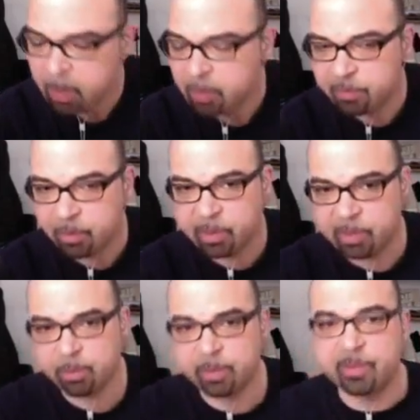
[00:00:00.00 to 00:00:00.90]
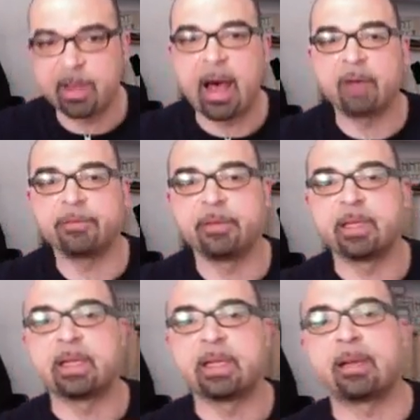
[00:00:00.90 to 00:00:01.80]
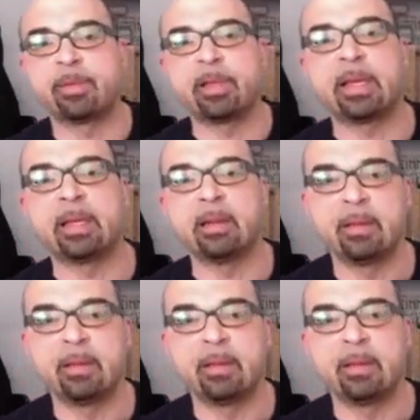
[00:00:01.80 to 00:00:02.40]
So this was the Hafner that I played